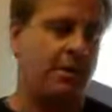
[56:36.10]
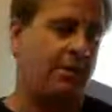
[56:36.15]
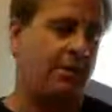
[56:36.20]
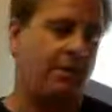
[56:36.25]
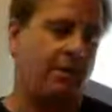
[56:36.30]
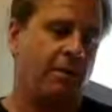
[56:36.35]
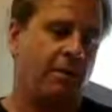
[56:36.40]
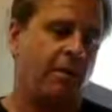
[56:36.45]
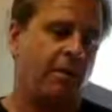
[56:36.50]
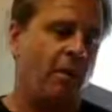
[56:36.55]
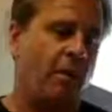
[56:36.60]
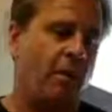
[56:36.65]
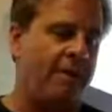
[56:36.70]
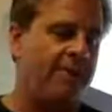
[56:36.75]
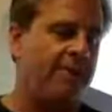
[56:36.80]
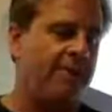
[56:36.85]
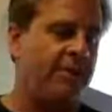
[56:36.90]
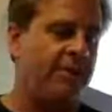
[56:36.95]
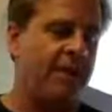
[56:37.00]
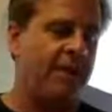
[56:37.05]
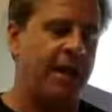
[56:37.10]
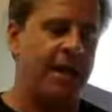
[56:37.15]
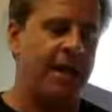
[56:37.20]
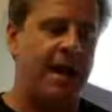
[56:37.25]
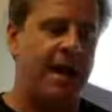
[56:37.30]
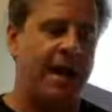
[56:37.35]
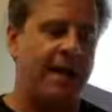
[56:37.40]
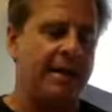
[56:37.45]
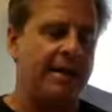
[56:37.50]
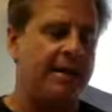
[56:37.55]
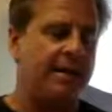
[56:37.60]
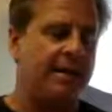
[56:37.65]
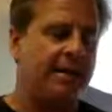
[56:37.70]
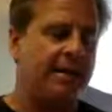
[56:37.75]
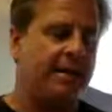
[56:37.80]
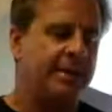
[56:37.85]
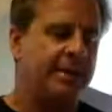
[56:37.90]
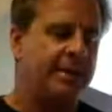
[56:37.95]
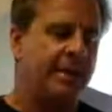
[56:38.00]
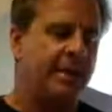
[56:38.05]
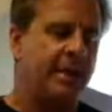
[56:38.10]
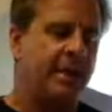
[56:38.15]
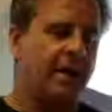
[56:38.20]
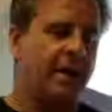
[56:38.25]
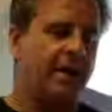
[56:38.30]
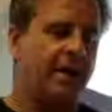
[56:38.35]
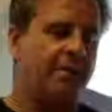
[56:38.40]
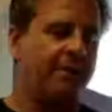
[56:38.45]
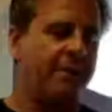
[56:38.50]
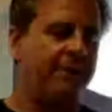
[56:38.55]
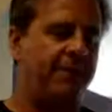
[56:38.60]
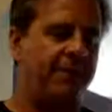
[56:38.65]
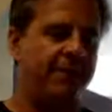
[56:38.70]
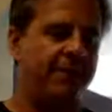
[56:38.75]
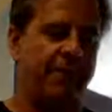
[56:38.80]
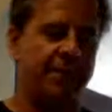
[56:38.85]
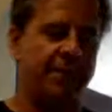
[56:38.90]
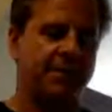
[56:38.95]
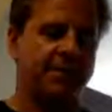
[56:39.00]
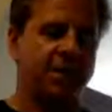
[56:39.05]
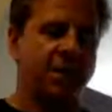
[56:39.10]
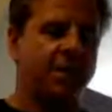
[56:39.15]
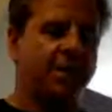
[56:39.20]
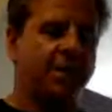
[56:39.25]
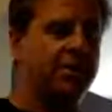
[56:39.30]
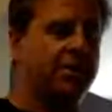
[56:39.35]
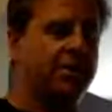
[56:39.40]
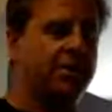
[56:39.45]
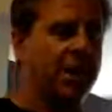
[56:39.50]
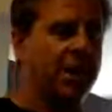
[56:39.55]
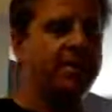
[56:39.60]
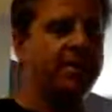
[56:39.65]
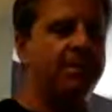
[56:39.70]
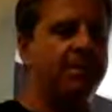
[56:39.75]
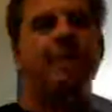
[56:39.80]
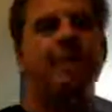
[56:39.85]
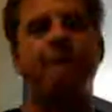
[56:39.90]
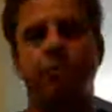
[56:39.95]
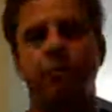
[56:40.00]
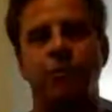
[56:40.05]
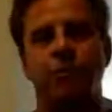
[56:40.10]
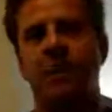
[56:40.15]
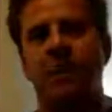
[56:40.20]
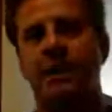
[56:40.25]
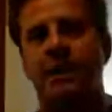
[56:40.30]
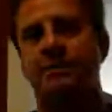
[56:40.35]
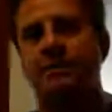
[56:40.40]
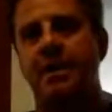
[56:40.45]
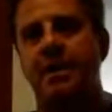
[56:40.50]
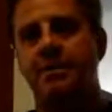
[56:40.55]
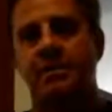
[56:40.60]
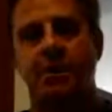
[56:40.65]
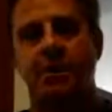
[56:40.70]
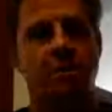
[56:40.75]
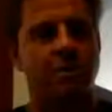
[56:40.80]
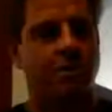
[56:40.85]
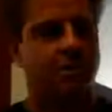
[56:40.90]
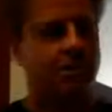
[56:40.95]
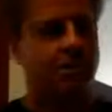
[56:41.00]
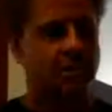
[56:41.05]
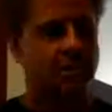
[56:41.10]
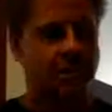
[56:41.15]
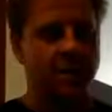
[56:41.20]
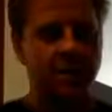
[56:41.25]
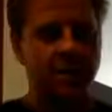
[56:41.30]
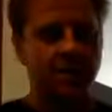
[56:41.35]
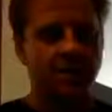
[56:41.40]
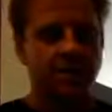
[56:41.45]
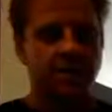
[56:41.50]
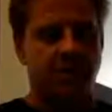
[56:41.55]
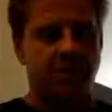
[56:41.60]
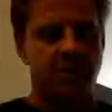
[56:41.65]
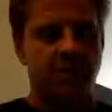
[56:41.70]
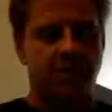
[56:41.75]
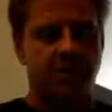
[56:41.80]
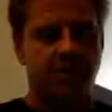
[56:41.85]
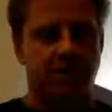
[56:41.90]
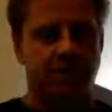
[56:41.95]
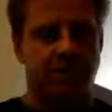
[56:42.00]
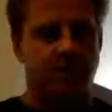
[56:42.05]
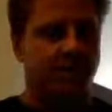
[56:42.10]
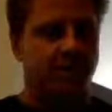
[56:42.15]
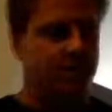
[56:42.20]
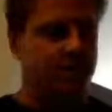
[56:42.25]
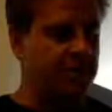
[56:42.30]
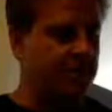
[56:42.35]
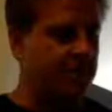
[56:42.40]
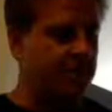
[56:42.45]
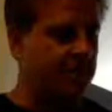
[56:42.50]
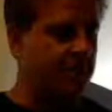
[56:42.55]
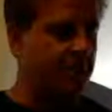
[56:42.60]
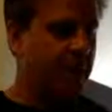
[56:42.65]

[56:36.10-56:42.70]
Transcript: The white fish I had. If we're talking about zone, as long as those